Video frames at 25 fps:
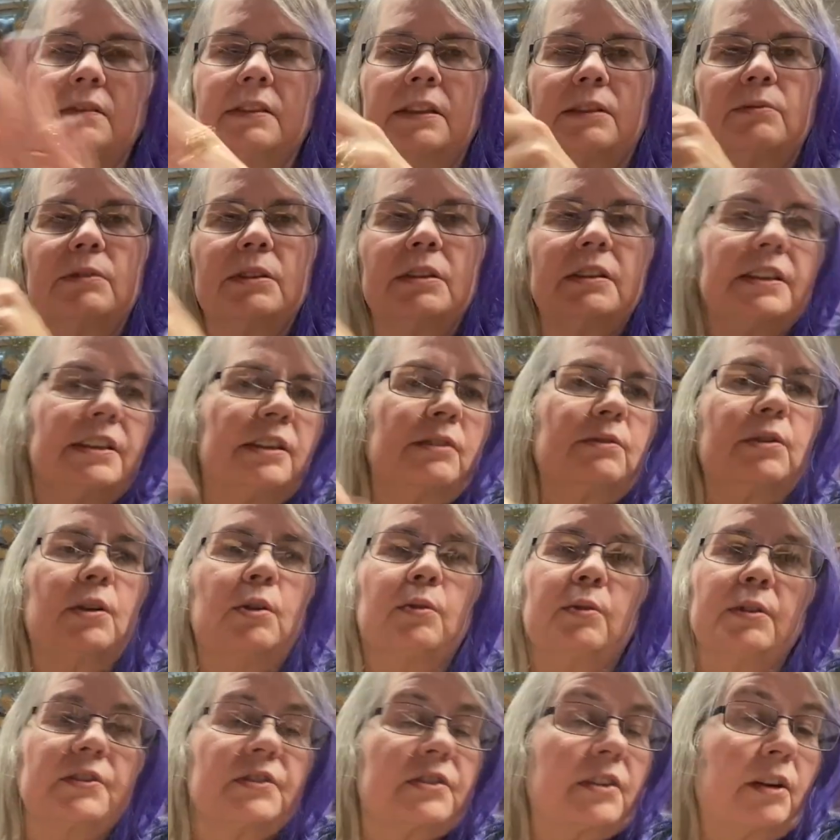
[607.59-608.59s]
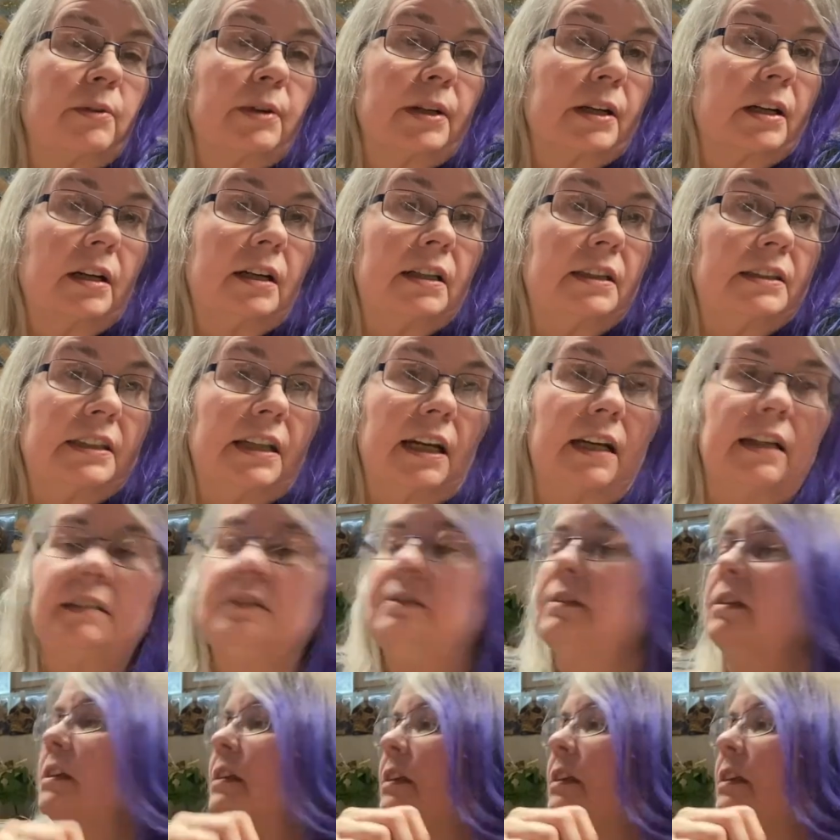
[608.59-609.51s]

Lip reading: They really don't know what's going on yet.